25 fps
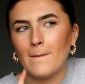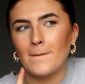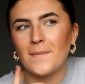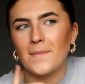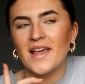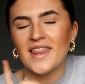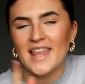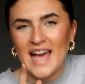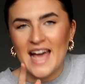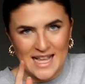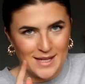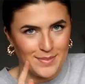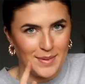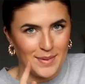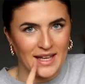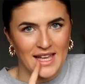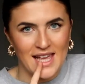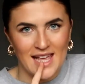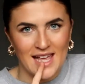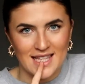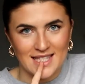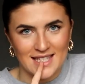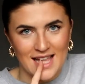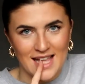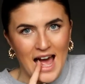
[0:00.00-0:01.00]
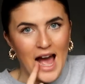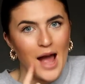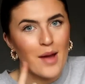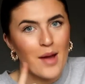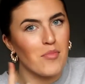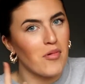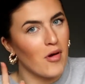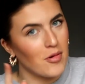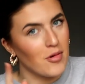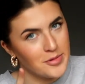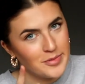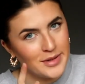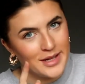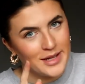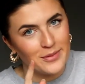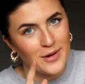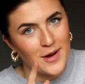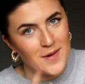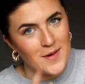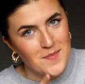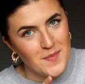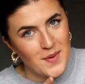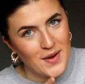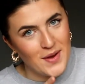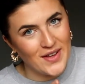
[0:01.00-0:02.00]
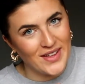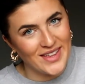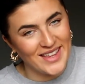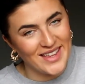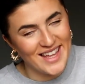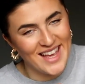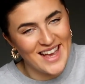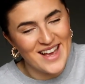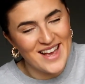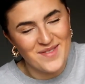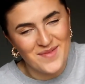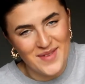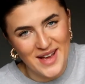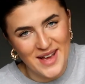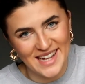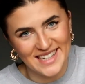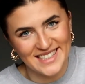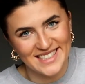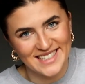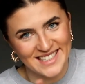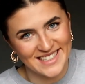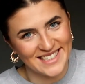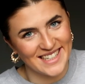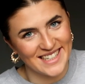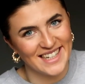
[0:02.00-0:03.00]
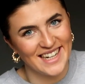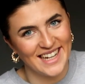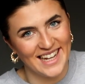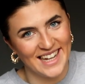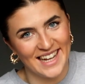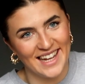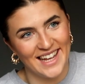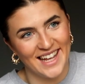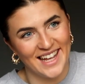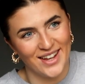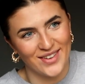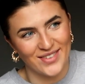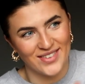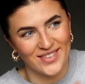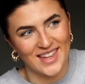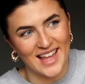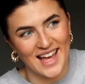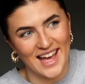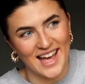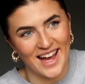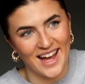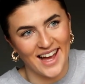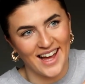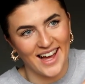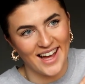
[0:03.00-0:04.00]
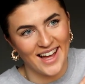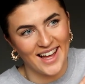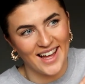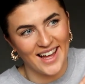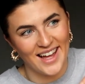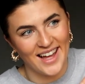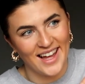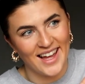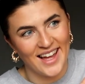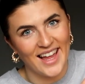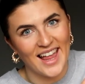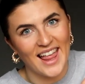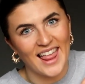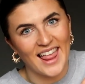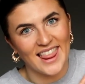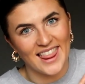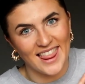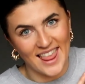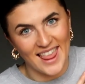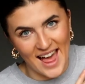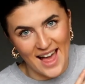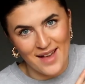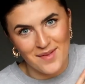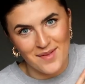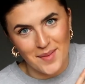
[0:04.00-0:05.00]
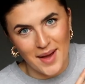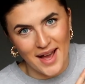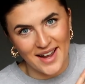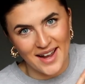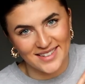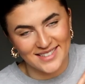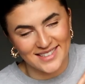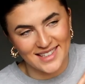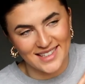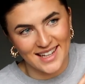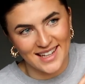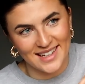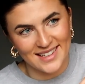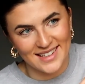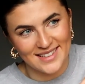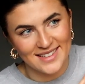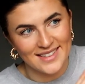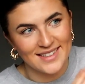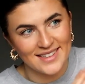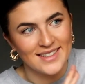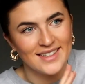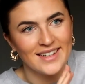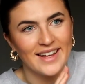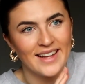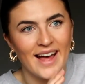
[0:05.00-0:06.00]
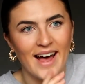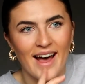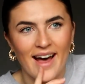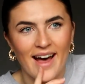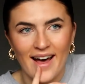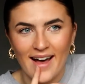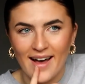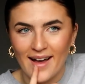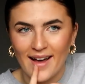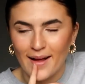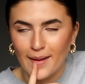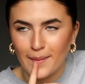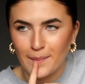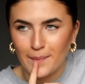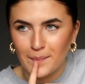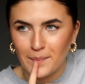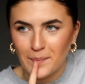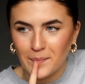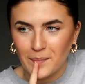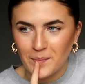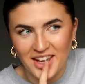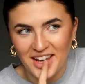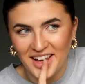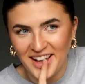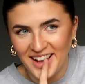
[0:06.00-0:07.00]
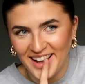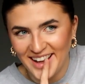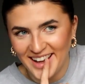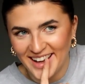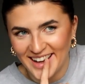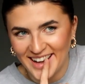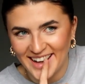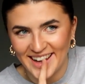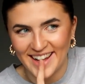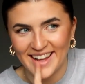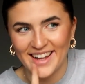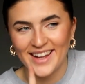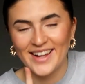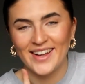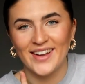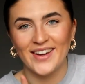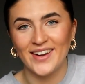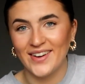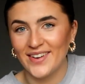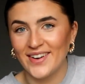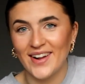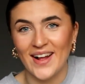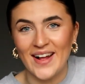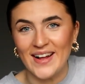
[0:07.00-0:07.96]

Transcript: but that's because I probably won't put pictures on here if they are that embarrassing. Who